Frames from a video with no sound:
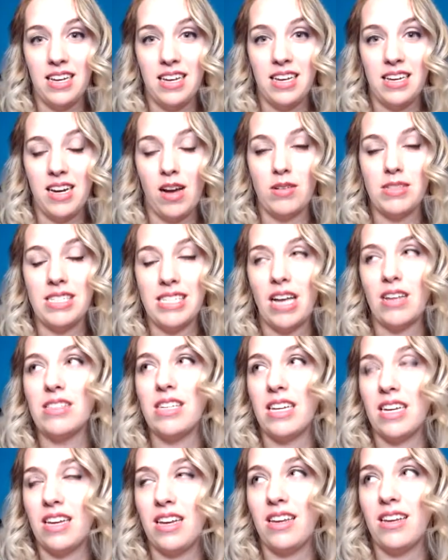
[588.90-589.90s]
Now it sounds
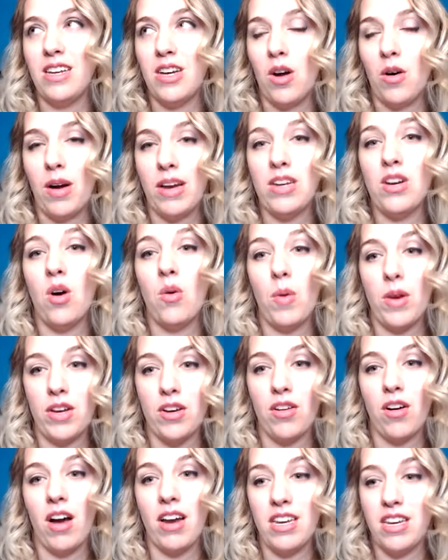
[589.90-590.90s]
like, I know what
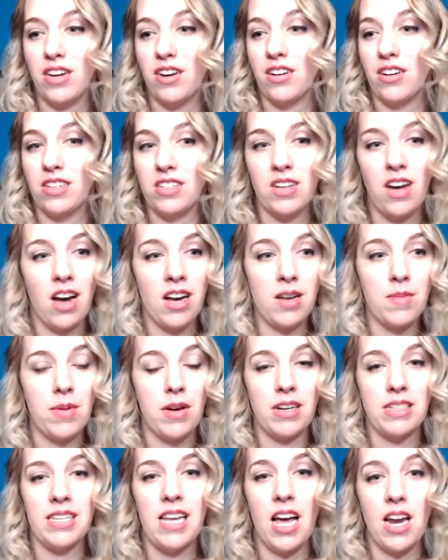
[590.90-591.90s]
you're on here to talk
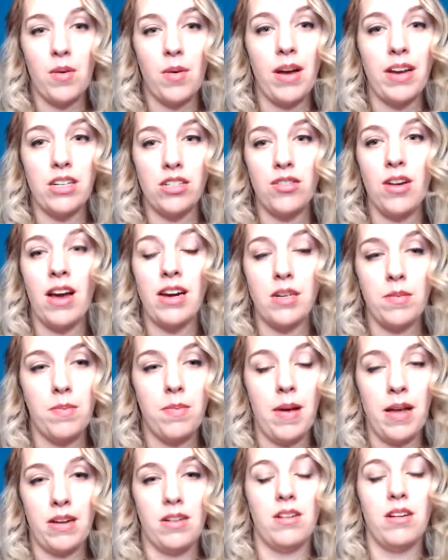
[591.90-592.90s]
about is how do I attract
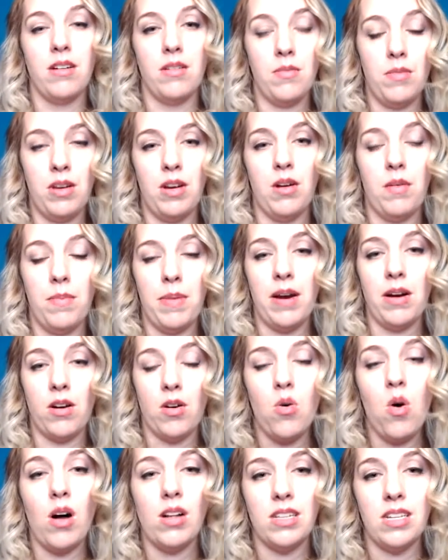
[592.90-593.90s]
better, better
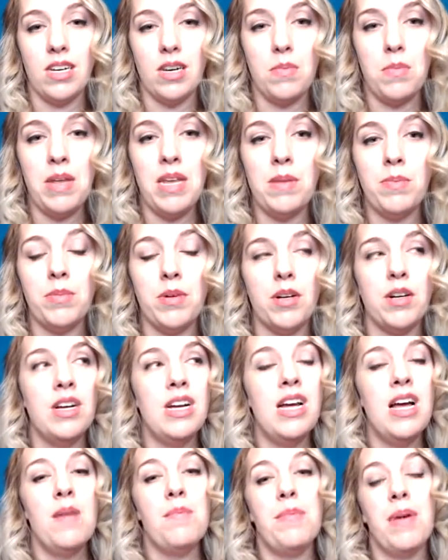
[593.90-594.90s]
quality people.
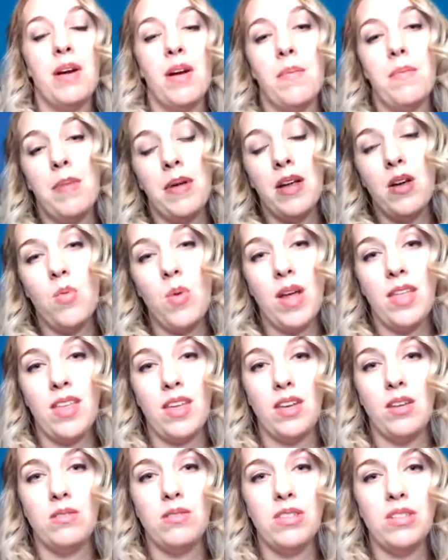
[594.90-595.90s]
But a big way
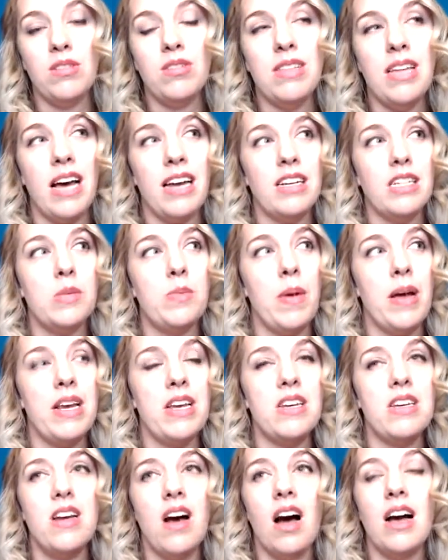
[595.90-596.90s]
that you do that is by
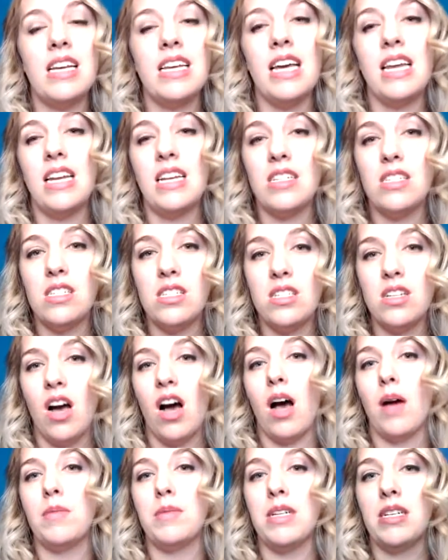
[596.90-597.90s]
not getting
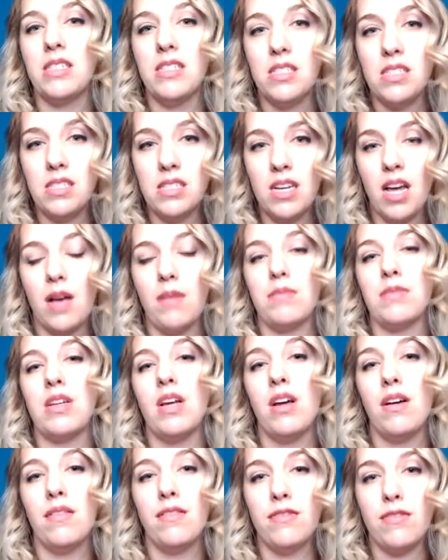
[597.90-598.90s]
stopped, stumped,
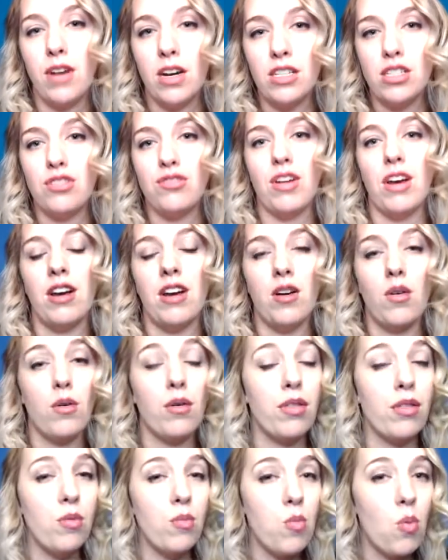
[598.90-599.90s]
frustrated, or
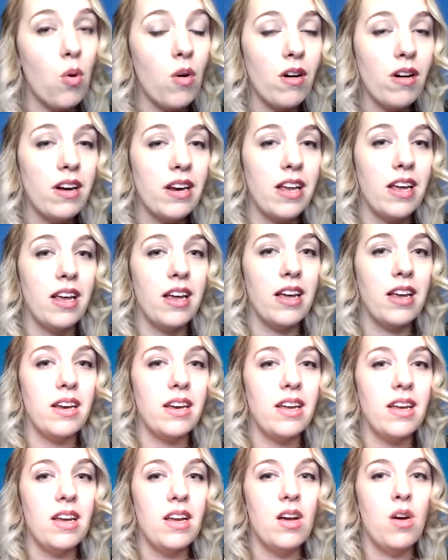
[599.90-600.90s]

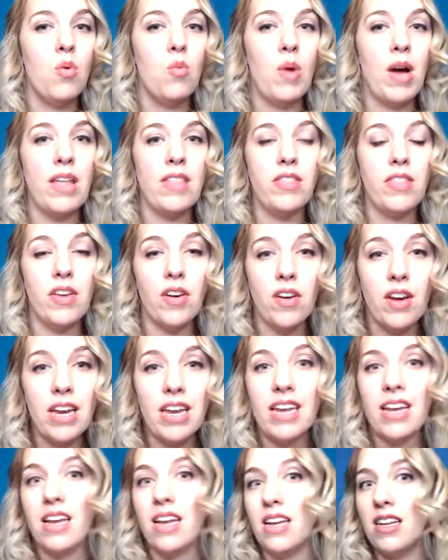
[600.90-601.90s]
thwarted when there
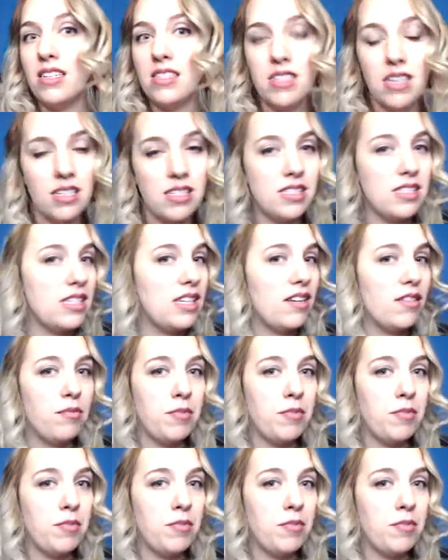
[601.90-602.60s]
is a sea of